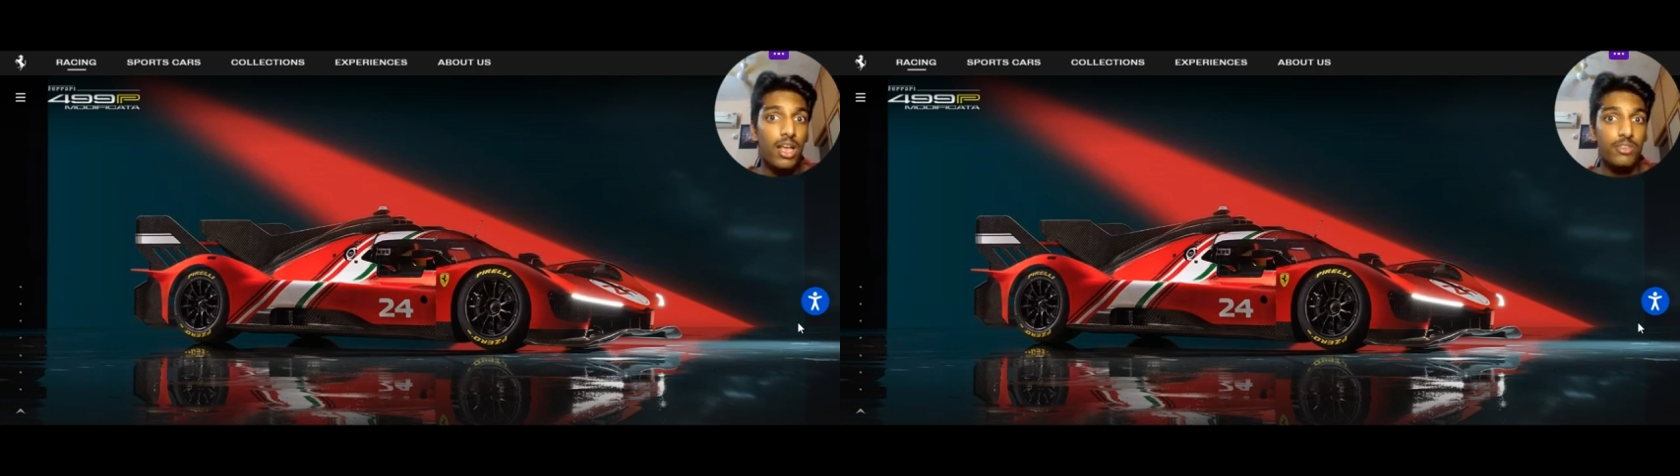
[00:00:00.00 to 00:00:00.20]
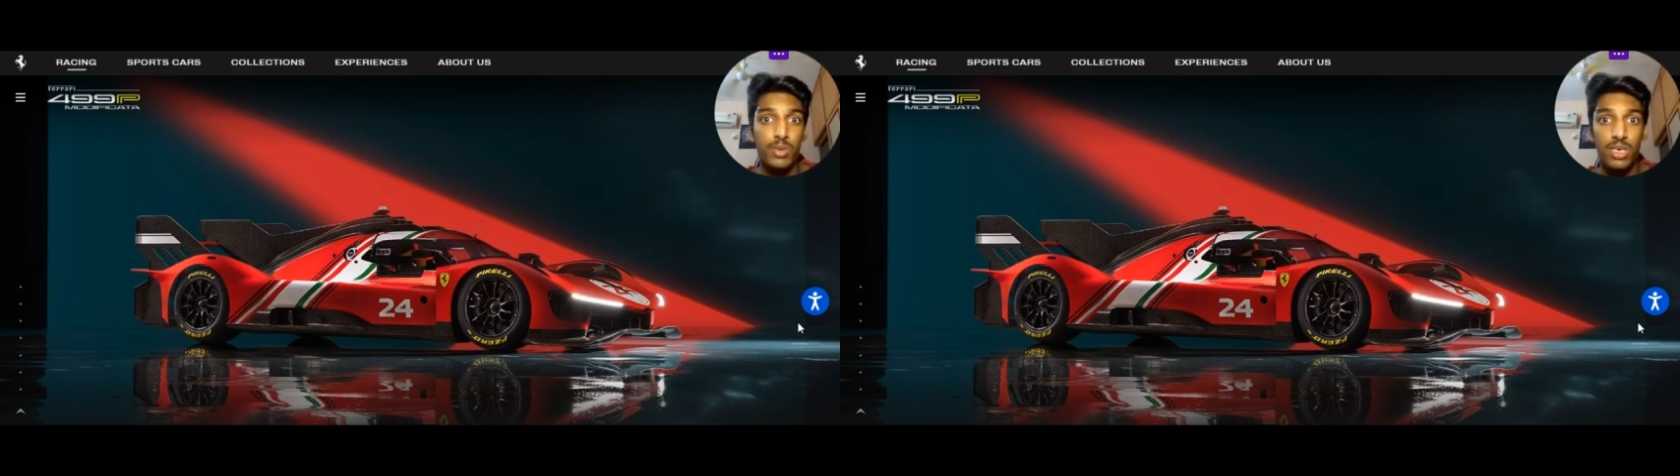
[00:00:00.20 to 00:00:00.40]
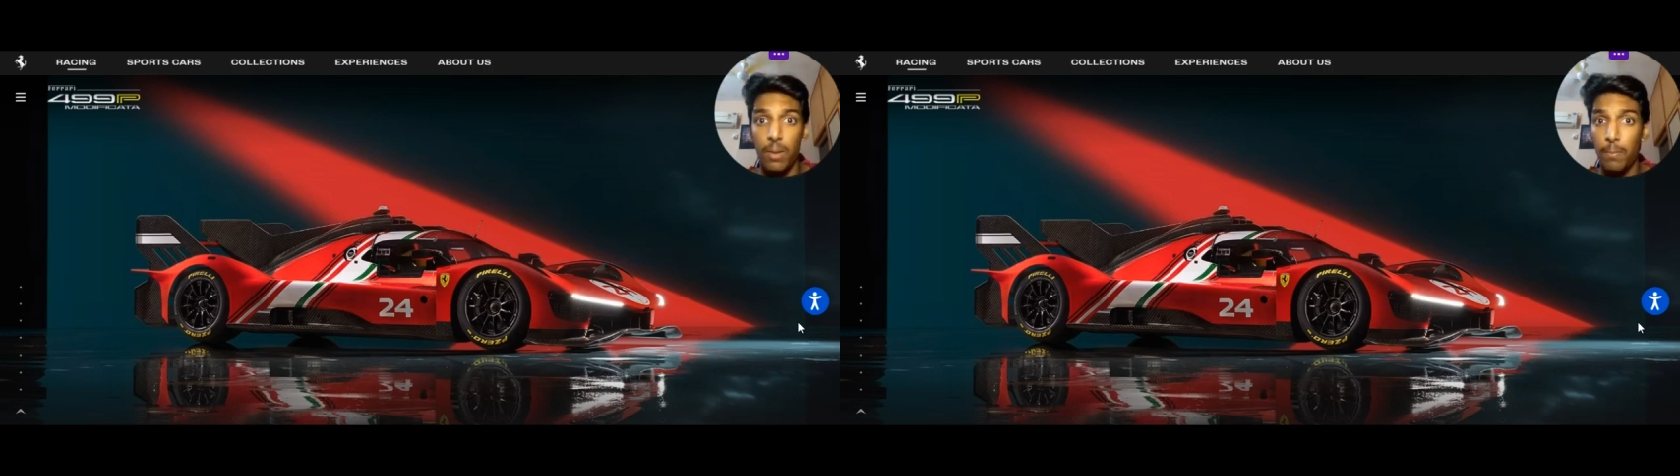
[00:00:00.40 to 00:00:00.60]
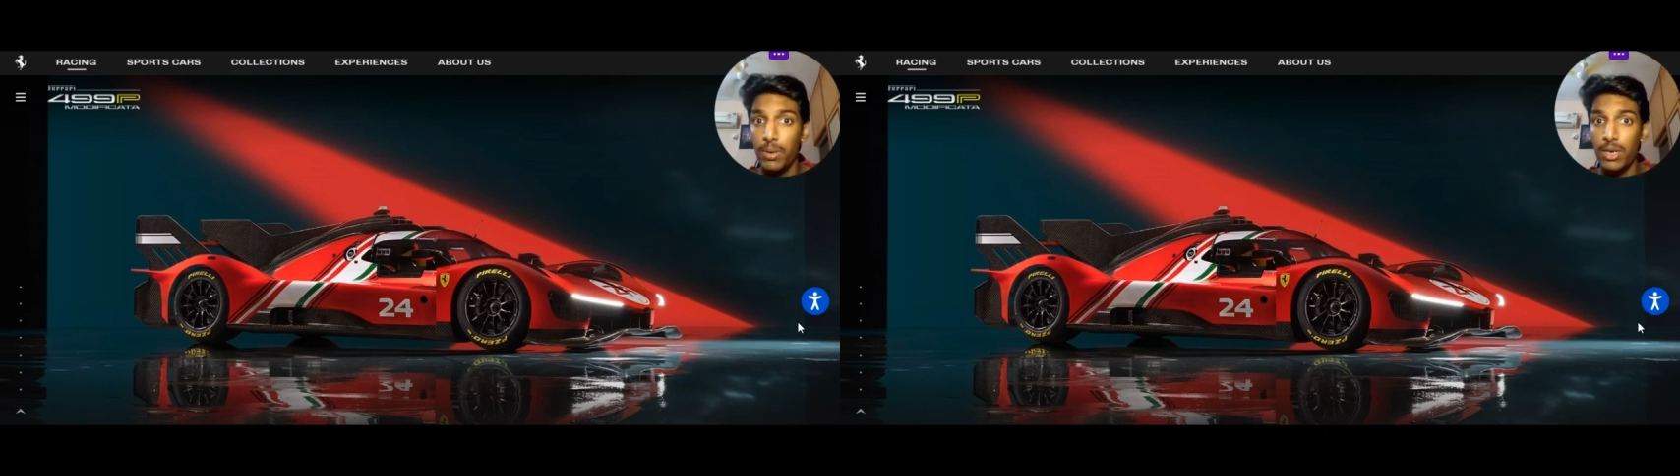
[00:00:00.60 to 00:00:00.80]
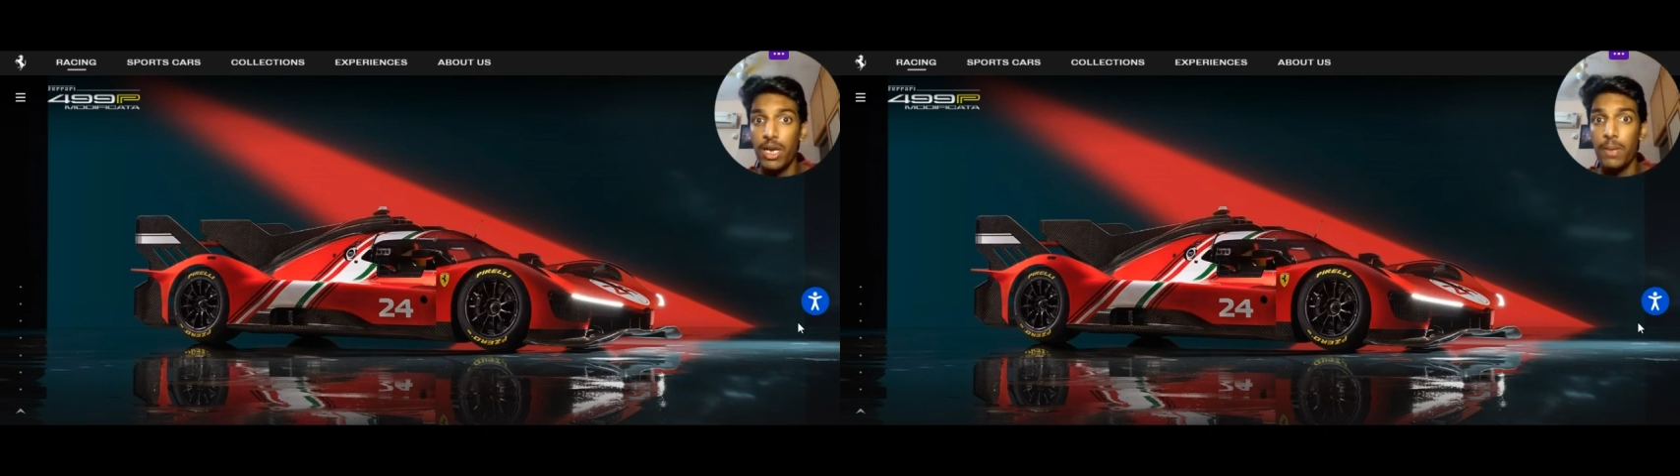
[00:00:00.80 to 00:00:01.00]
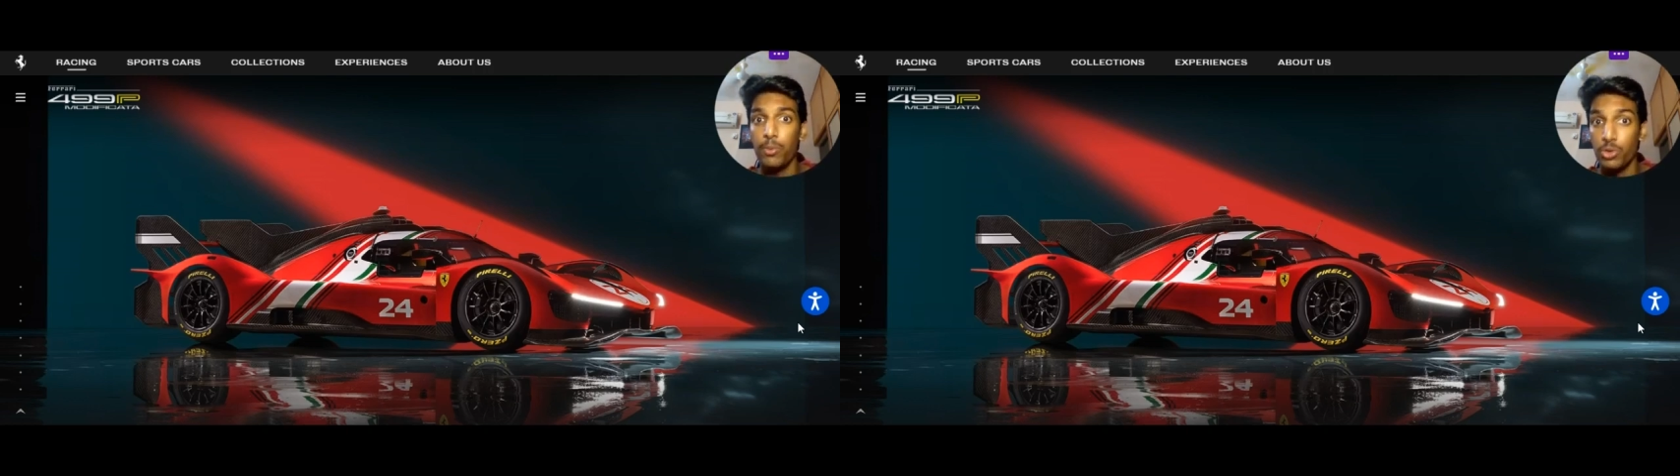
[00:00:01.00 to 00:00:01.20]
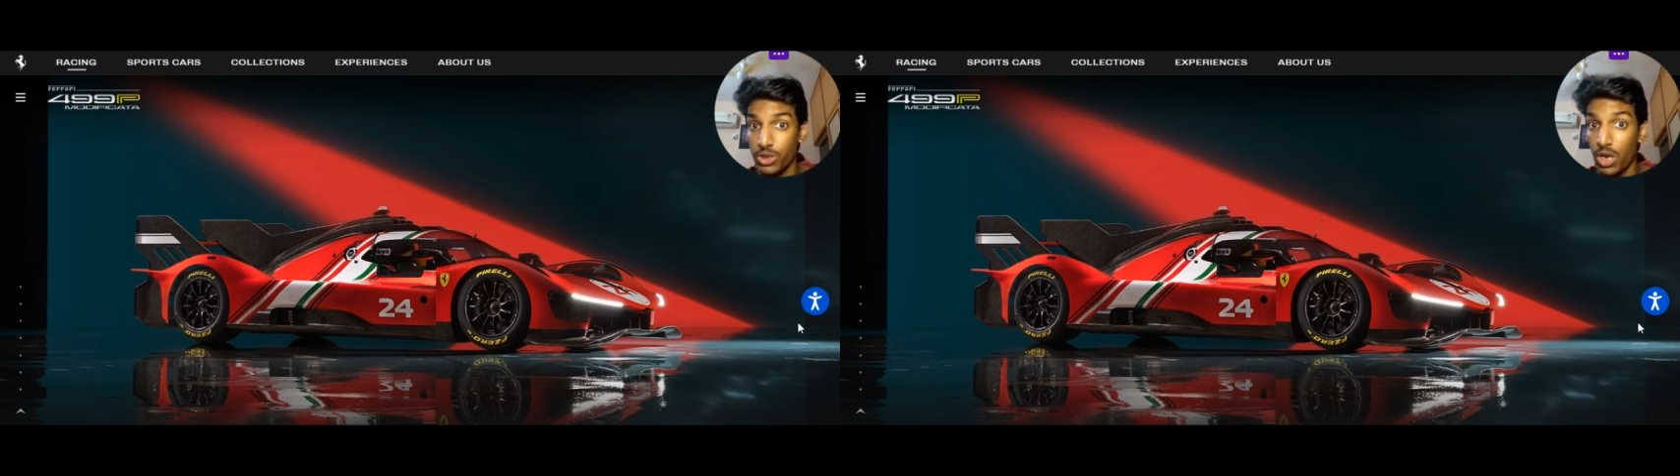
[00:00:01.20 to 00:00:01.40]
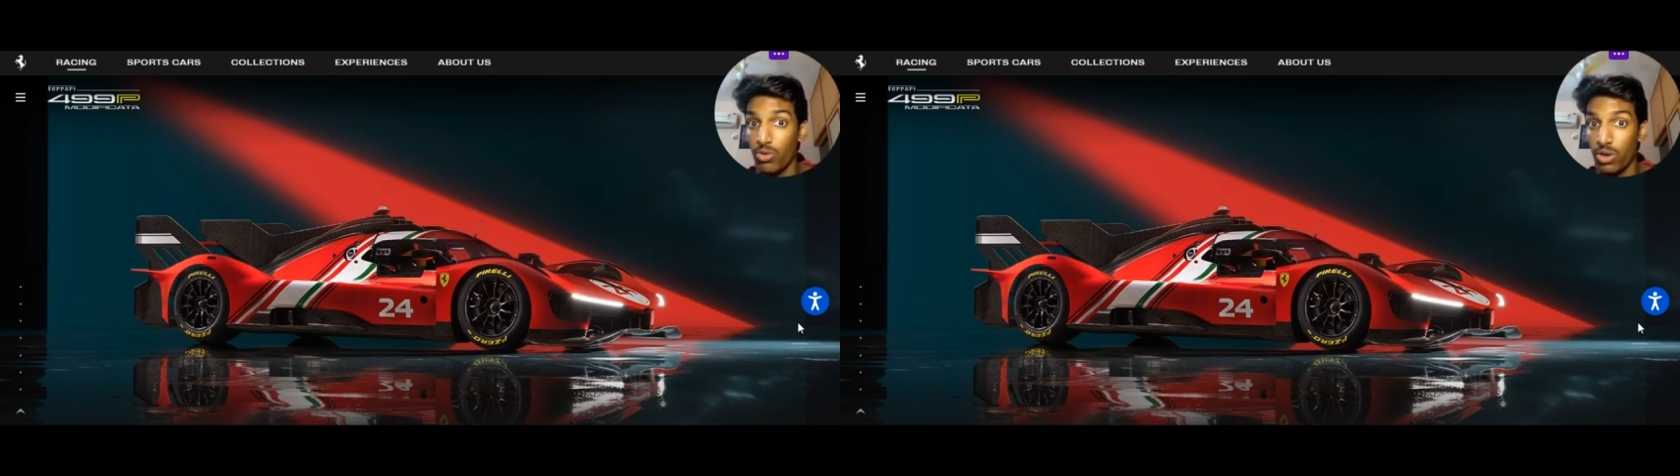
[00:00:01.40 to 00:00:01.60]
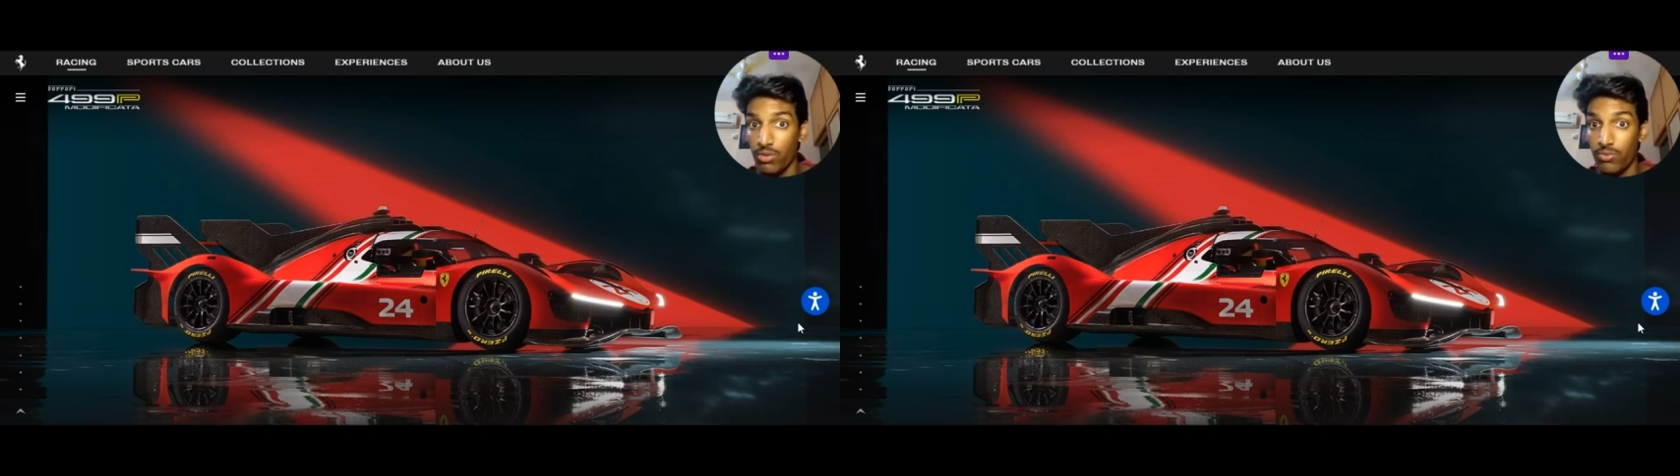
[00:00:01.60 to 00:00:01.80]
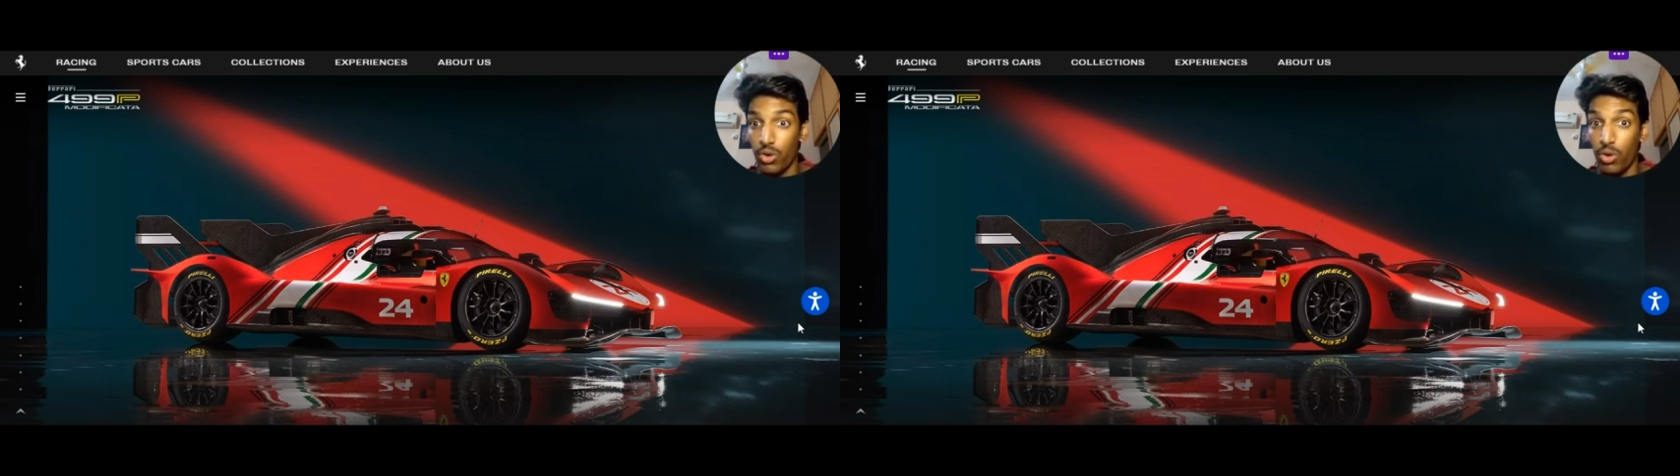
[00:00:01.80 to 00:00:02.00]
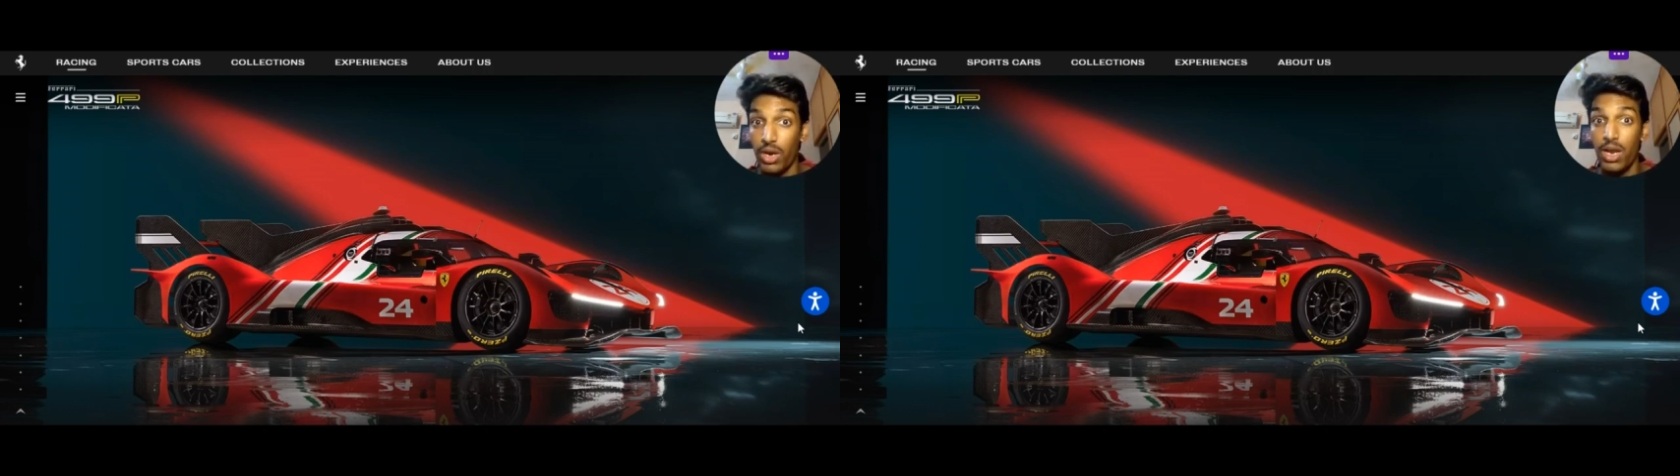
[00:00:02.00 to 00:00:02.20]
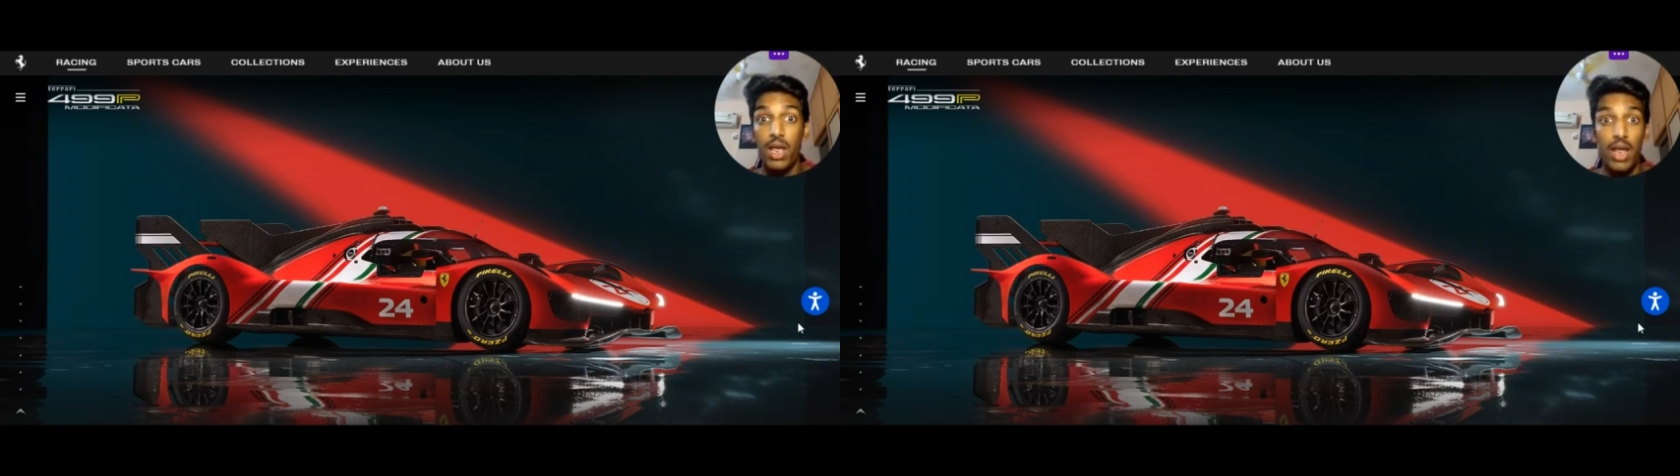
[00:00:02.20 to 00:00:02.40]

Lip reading: has been completely pushed down to the floor.